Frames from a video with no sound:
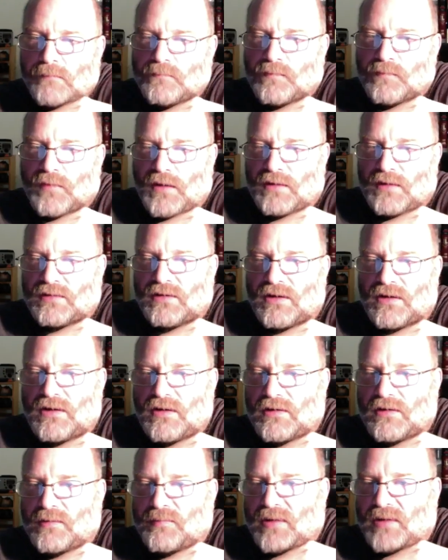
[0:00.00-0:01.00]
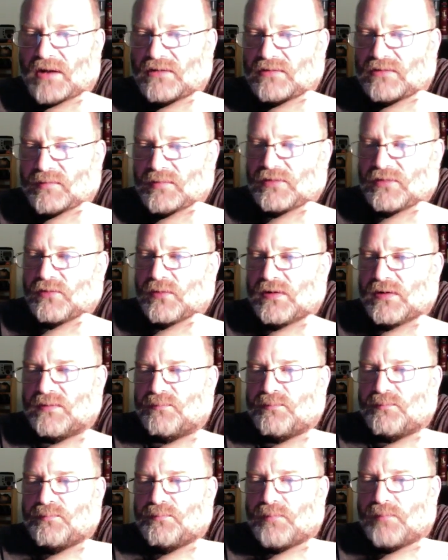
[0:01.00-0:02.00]
Like to hear the banter
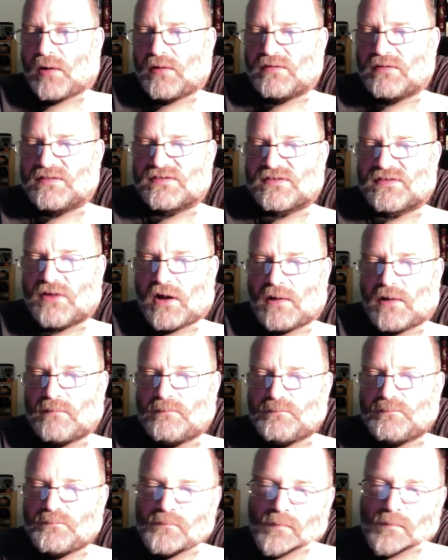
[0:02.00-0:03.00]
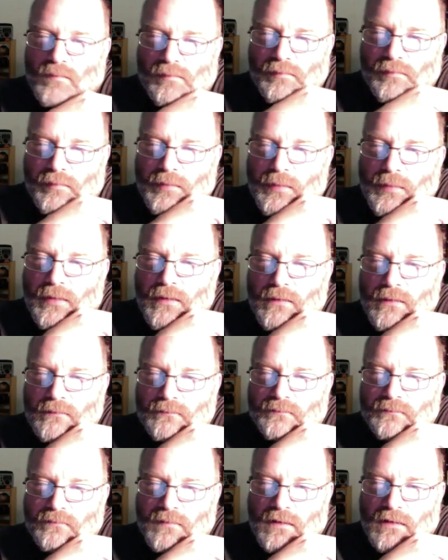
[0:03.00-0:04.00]
between Bart and Scott.
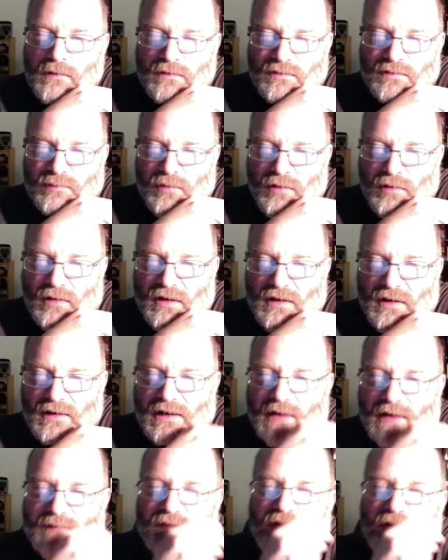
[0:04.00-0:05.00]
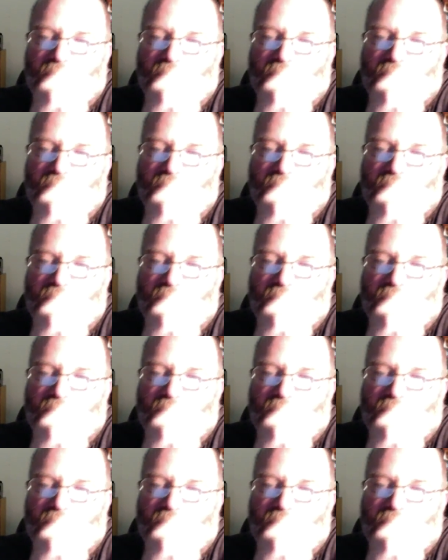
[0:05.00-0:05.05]
It was more like an advert.